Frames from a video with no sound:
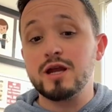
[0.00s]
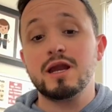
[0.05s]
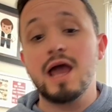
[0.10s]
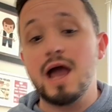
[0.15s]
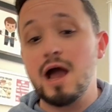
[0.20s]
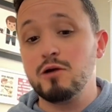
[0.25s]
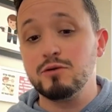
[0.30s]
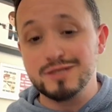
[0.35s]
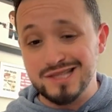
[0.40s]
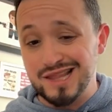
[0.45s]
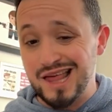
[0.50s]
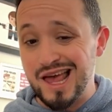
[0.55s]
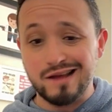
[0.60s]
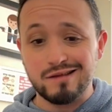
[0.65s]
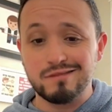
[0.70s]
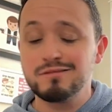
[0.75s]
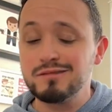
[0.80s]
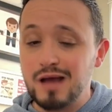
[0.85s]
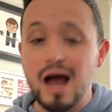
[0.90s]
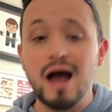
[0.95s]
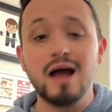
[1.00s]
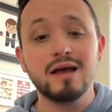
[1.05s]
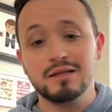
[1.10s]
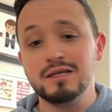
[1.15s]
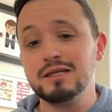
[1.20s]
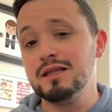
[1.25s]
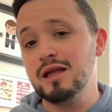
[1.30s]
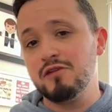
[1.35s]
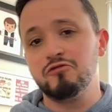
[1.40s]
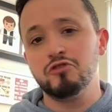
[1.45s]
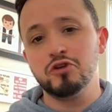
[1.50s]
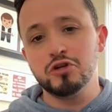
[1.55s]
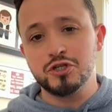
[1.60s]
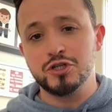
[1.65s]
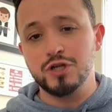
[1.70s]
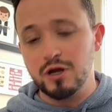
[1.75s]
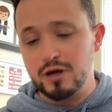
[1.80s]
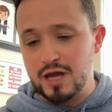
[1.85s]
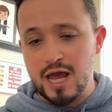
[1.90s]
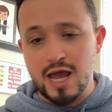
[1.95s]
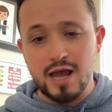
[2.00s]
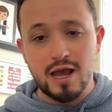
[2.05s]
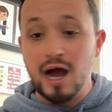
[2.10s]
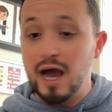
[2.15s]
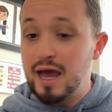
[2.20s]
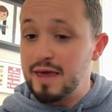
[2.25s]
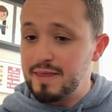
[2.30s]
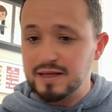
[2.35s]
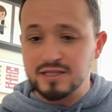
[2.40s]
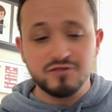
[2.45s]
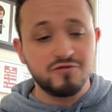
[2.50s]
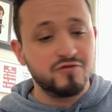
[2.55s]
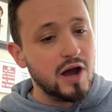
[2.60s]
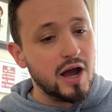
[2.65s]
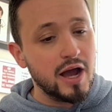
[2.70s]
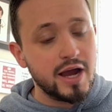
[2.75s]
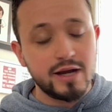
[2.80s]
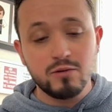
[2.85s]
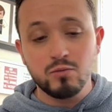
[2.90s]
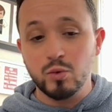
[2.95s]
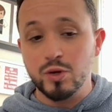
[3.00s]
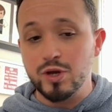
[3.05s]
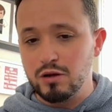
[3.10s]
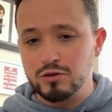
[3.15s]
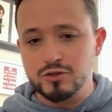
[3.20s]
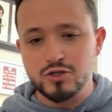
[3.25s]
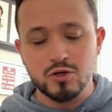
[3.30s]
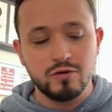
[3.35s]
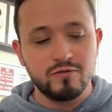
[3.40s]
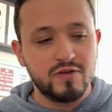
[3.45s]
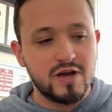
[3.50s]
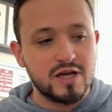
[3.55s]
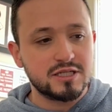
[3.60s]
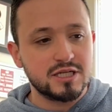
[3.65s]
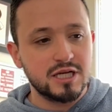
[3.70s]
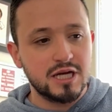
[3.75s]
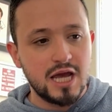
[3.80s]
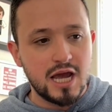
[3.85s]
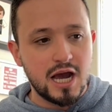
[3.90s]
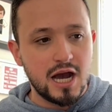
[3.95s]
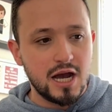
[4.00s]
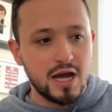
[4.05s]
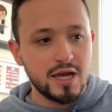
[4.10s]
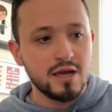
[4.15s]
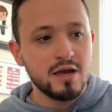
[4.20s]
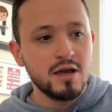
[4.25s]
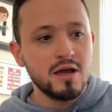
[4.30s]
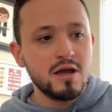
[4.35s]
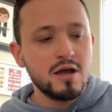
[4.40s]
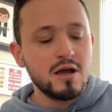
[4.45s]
right now is like highly leveraged on AI. That's fine. We also invest in AI.